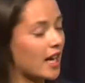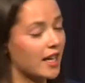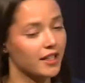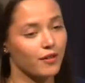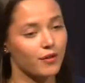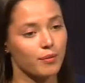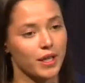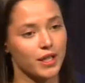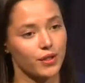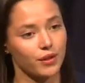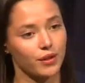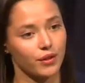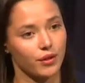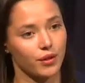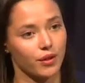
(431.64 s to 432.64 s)

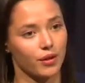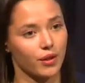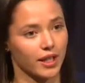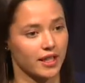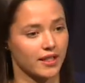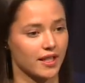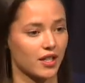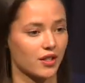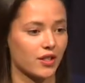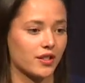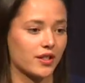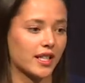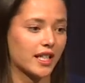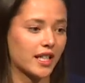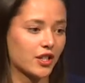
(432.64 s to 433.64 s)
non-governmental
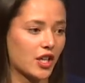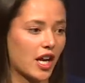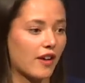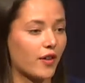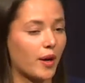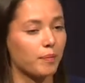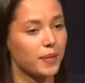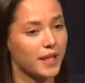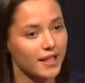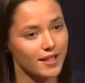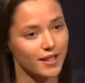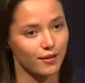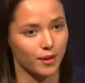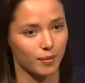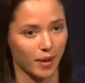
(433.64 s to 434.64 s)
organizations each have a
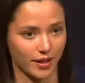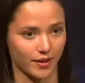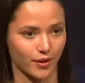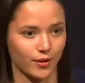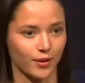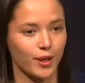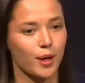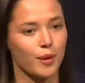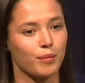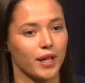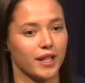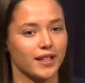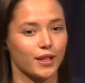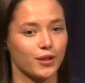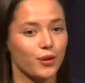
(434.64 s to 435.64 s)
piece of the puzzle,
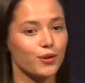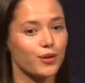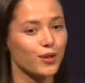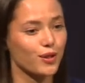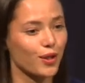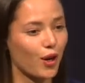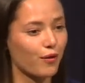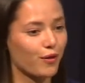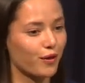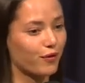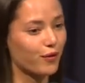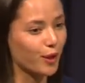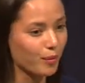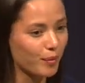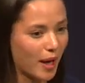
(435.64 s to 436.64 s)
but they don't solve the
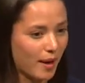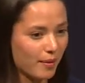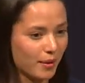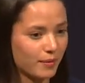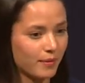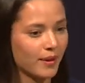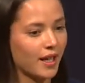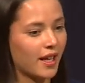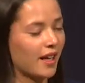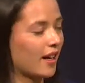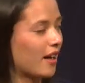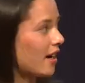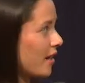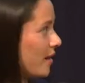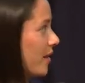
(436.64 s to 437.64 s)
full problem
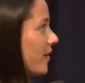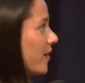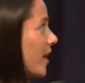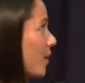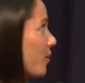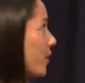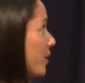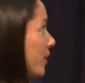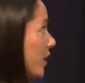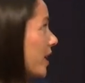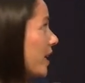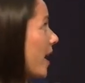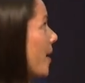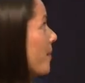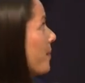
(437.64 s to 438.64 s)
that we're
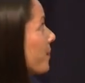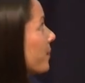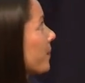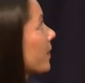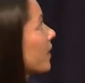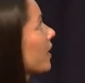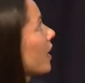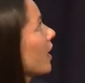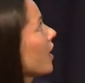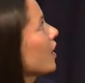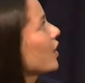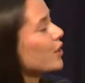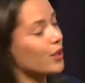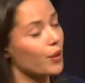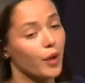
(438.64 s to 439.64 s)
looking at.
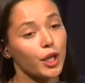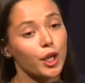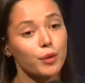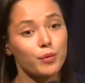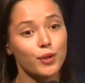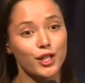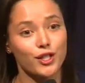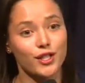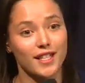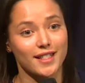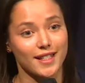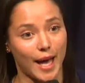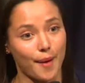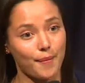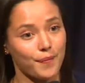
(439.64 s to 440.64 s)
So what could bridge
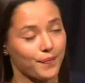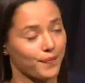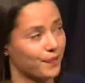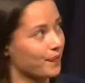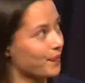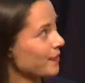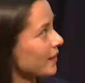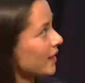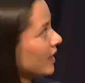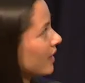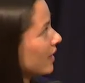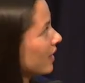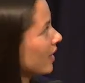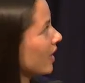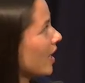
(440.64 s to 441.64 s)
this gap?
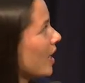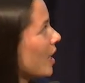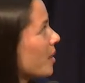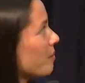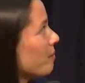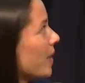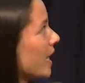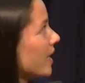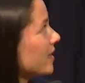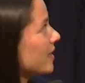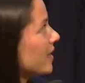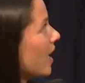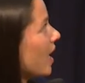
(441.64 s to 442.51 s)
Based